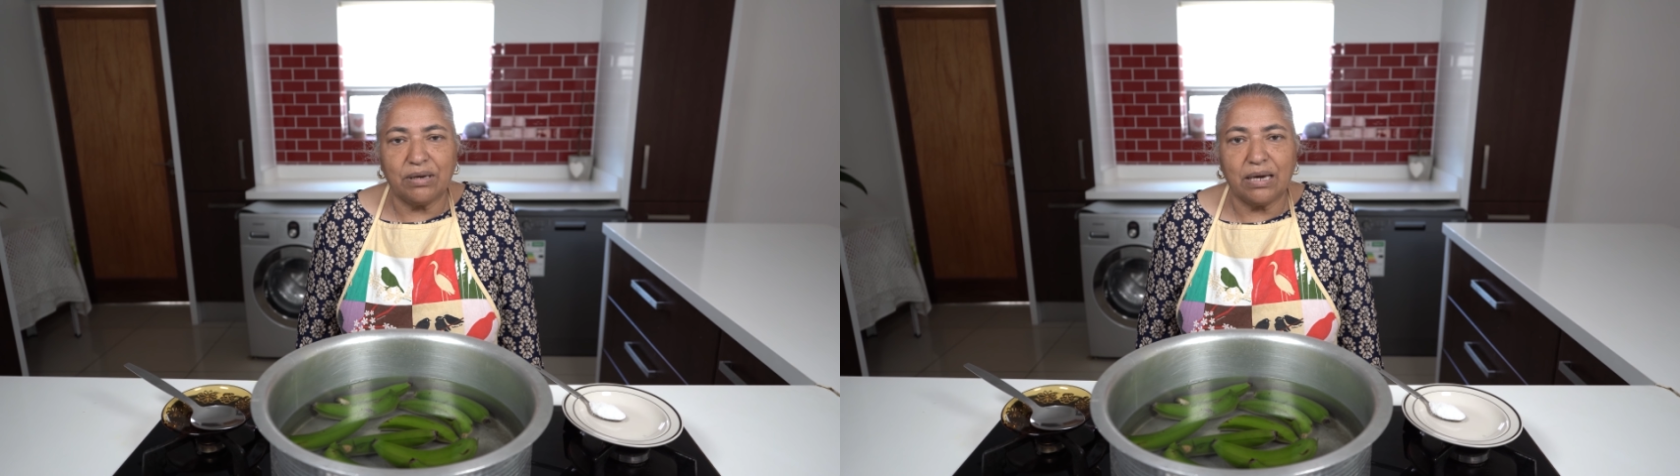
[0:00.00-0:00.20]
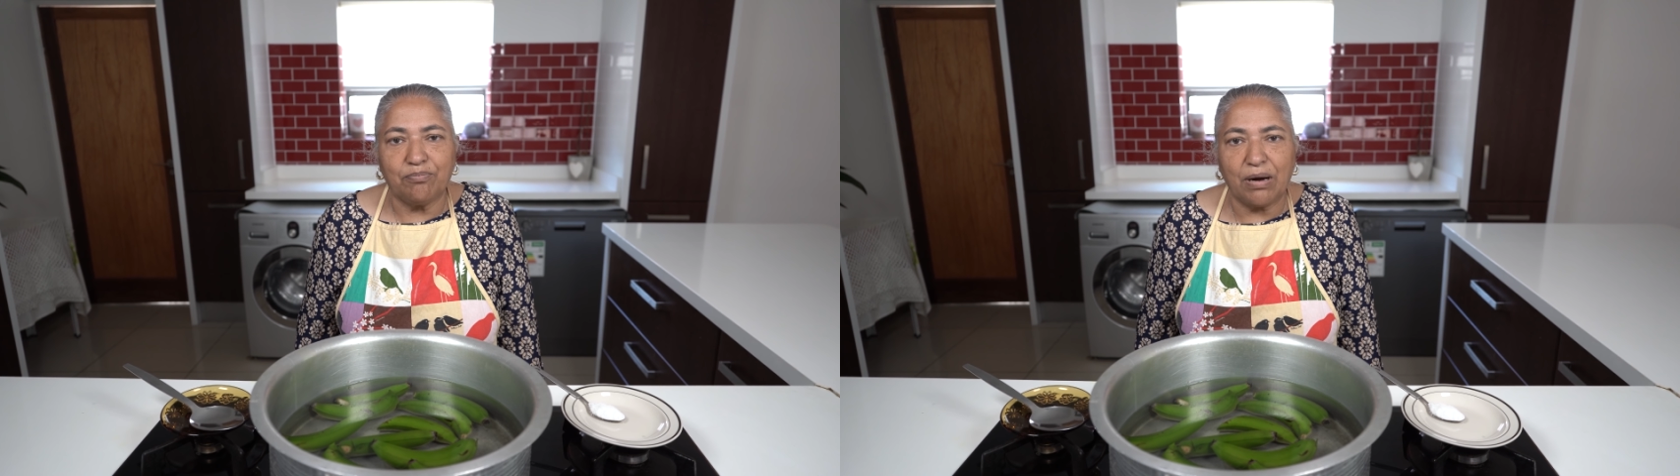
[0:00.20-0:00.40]

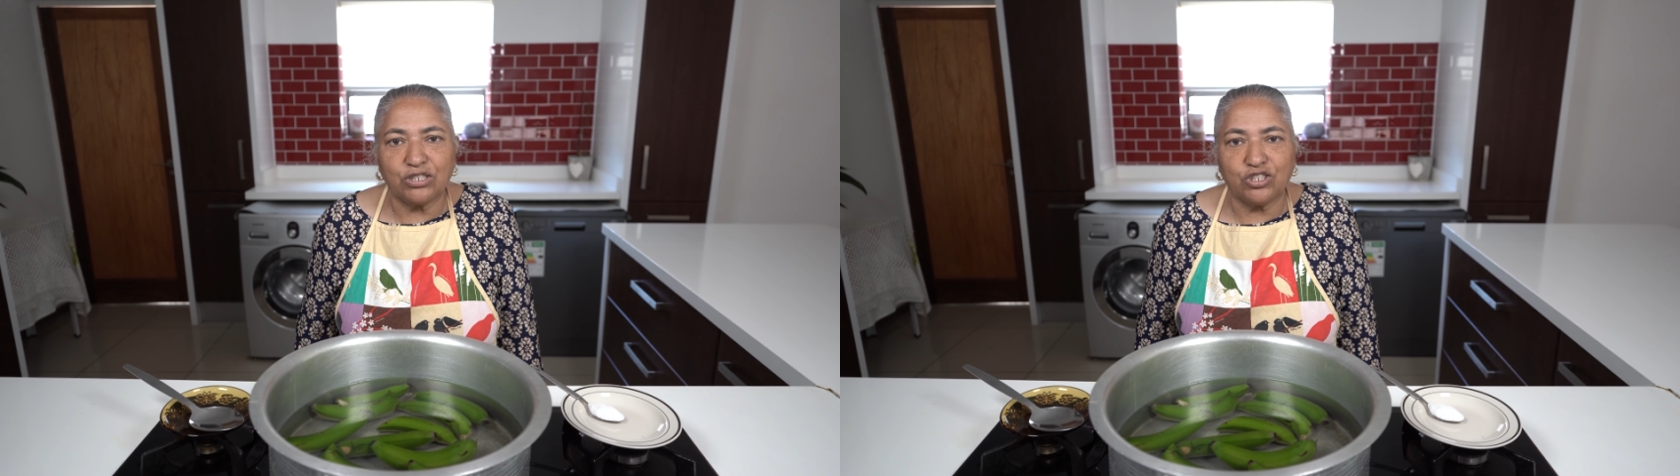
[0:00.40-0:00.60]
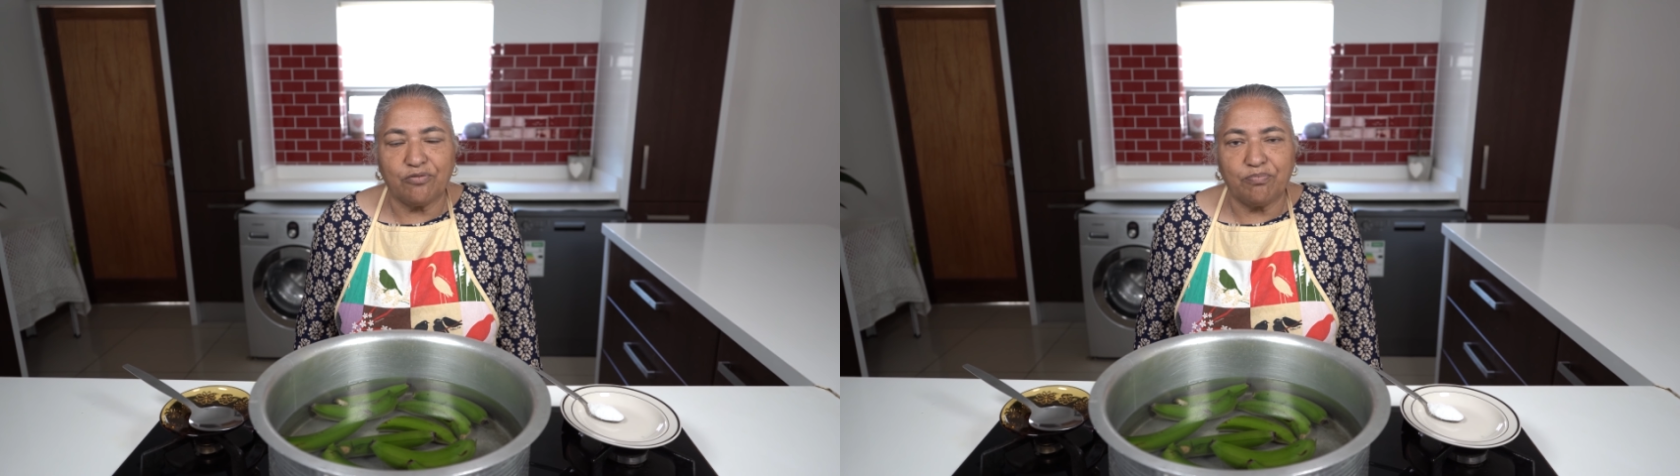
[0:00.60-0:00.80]
me a
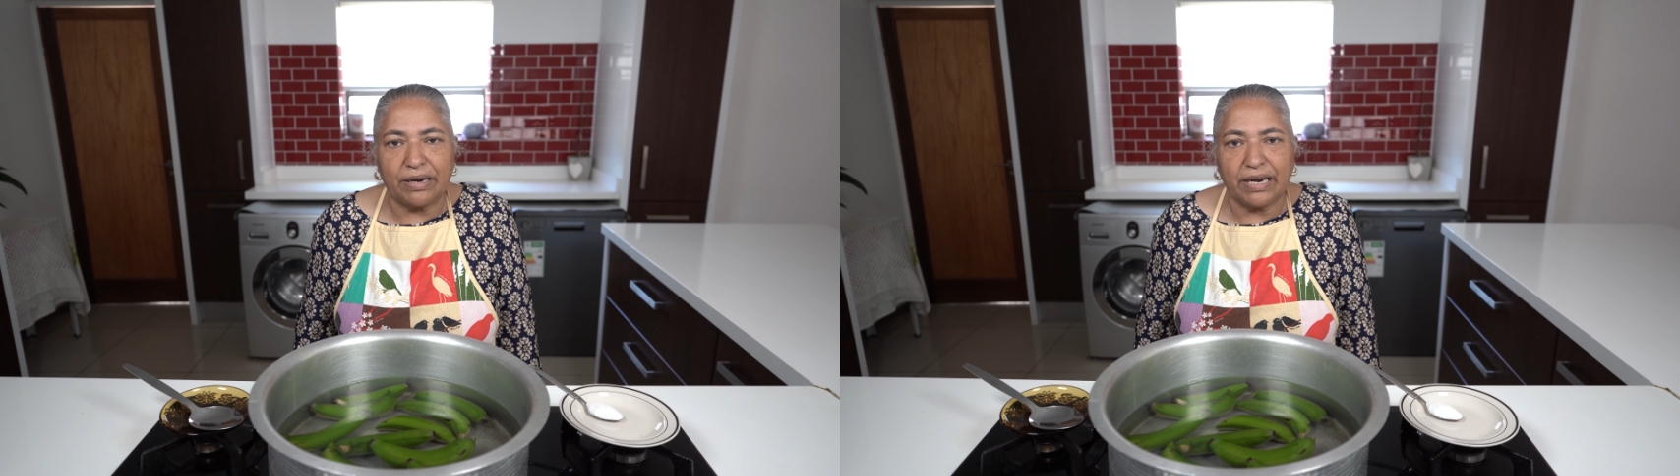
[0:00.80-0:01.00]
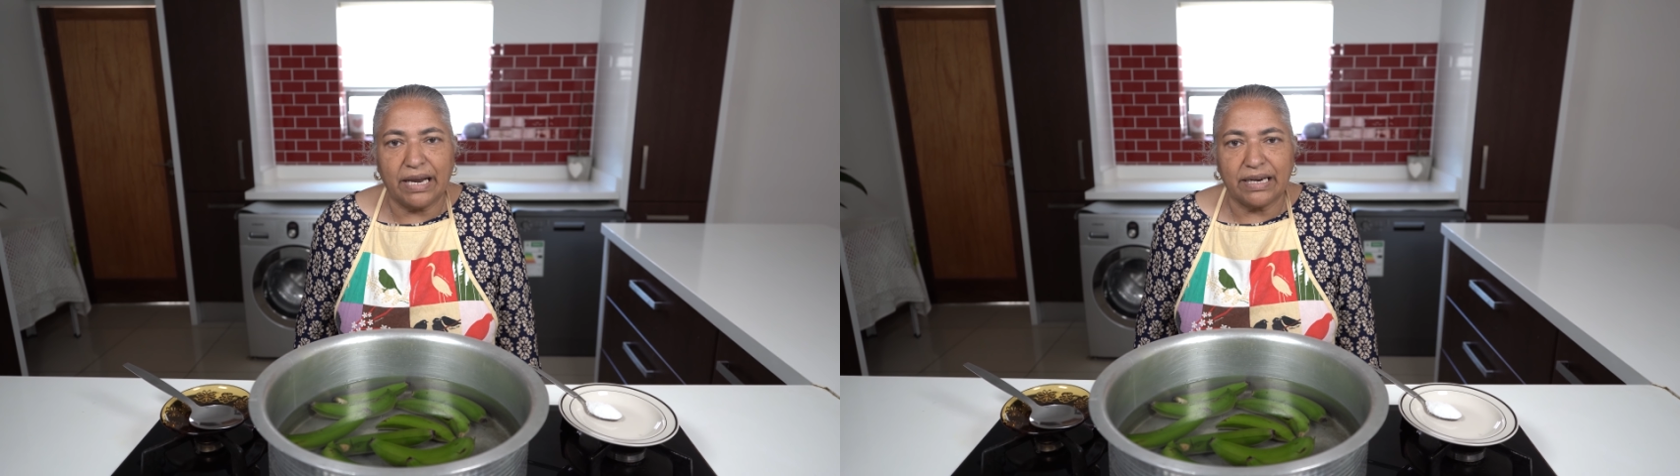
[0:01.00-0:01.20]
bunch of
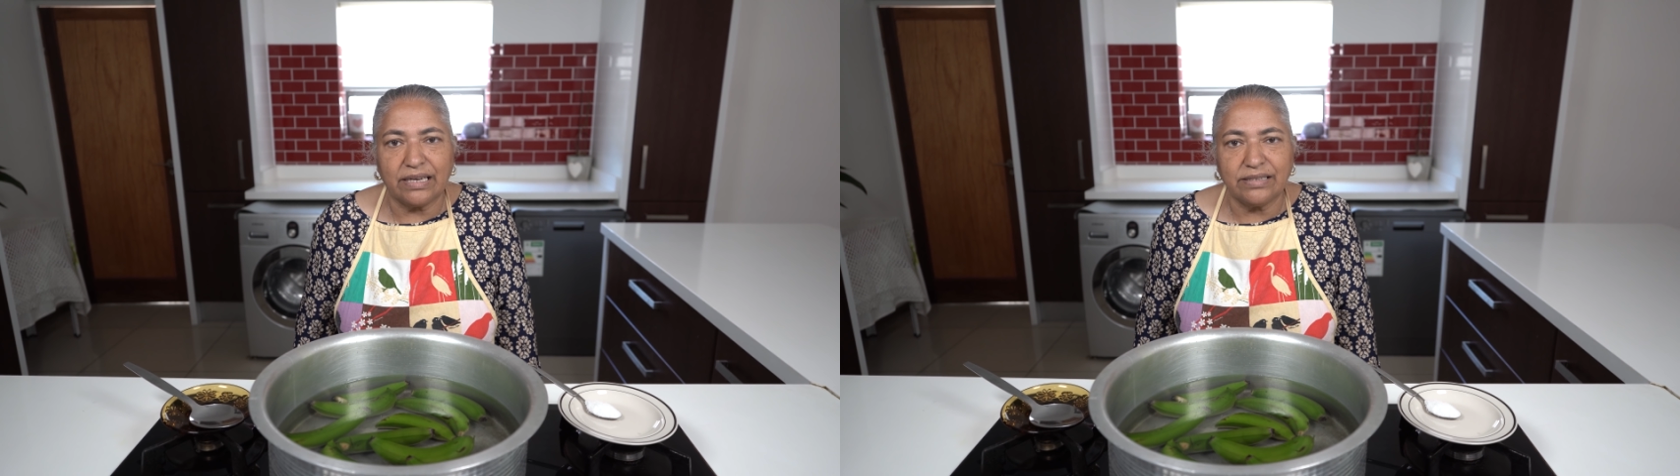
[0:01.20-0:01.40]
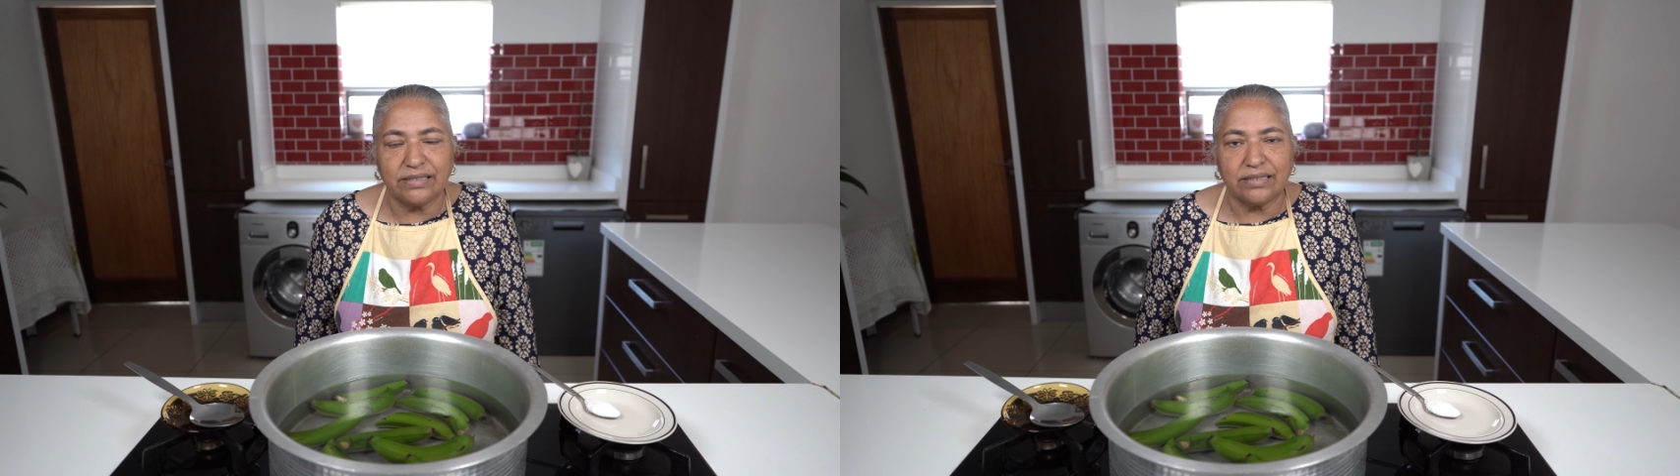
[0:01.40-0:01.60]

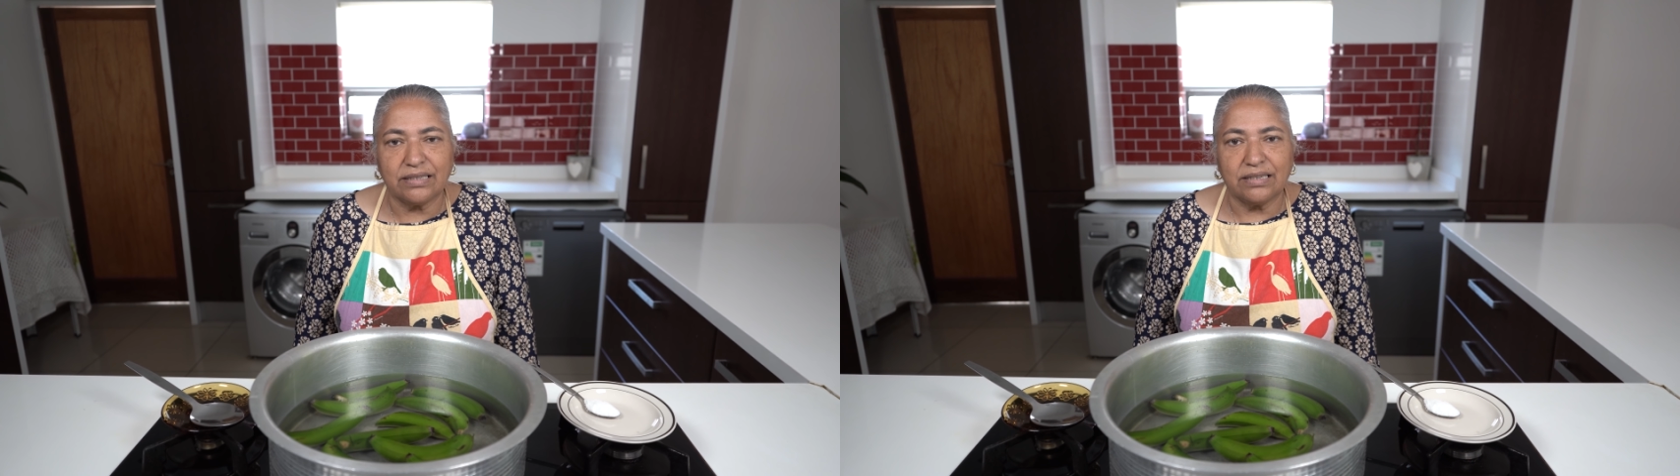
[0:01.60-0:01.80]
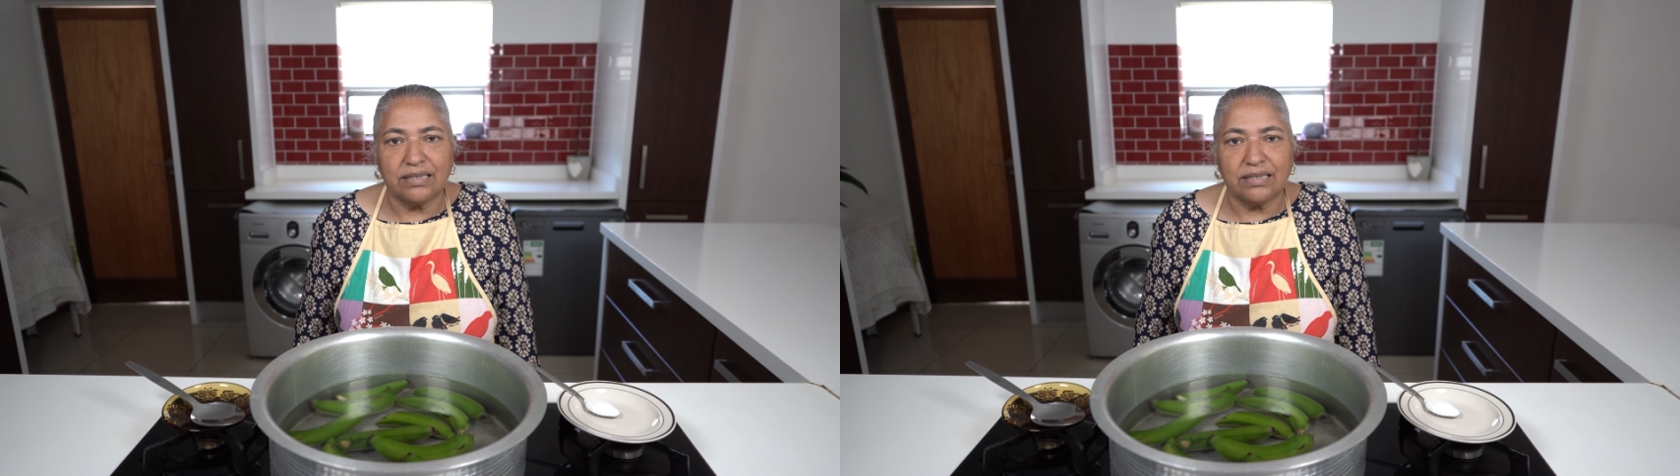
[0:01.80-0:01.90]
bananas,